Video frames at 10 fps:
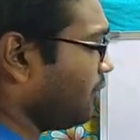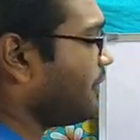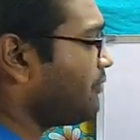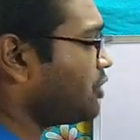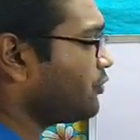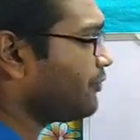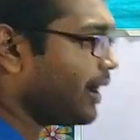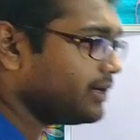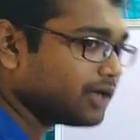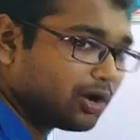if I want to
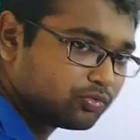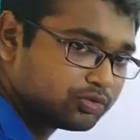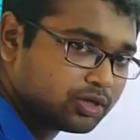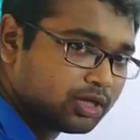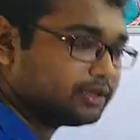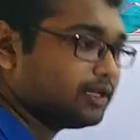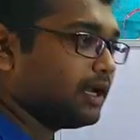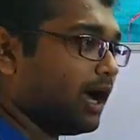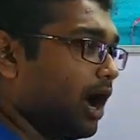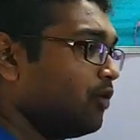find out that
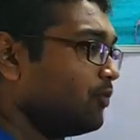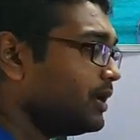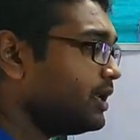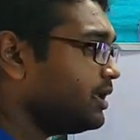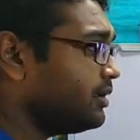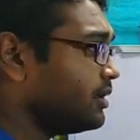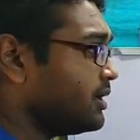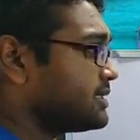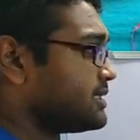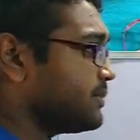how many
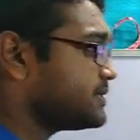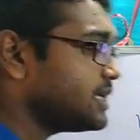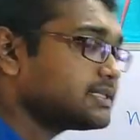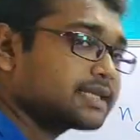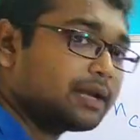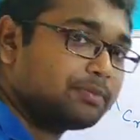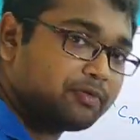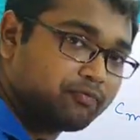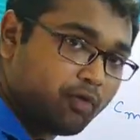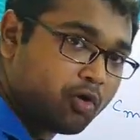subsets can
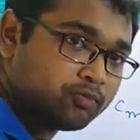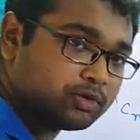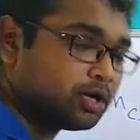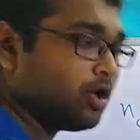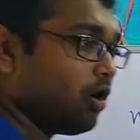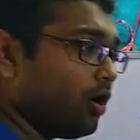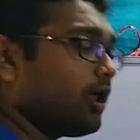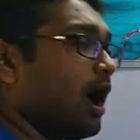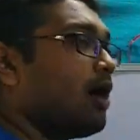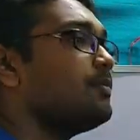be formed or
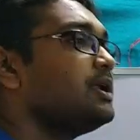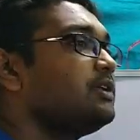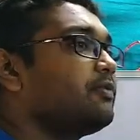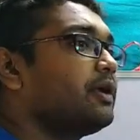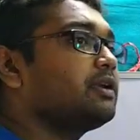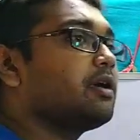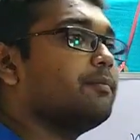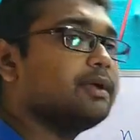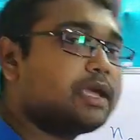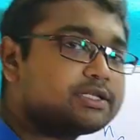how many different
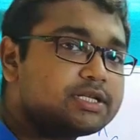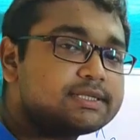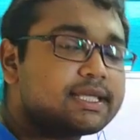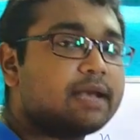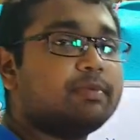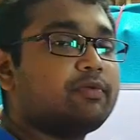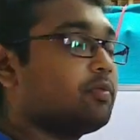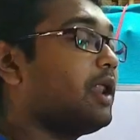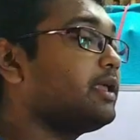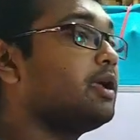combinations can be
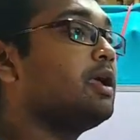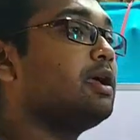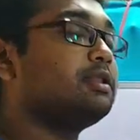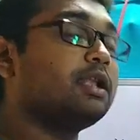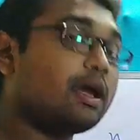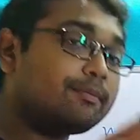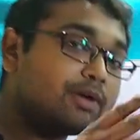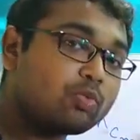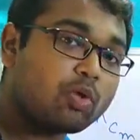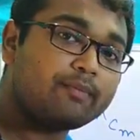formed, like the number
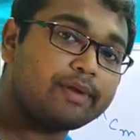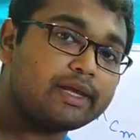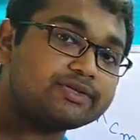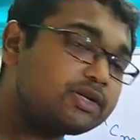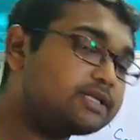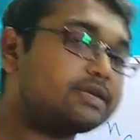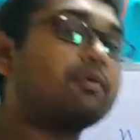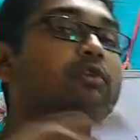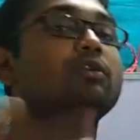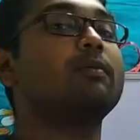of combination is
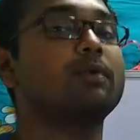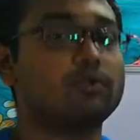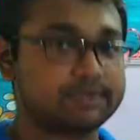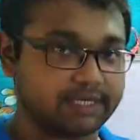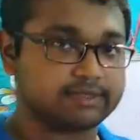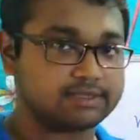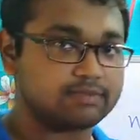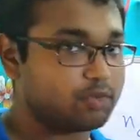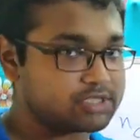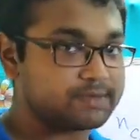equal to number of sets,
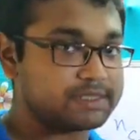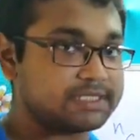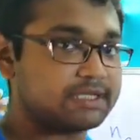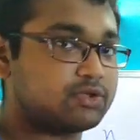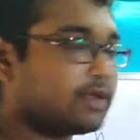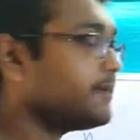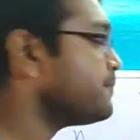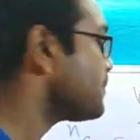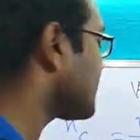possible sets, okay.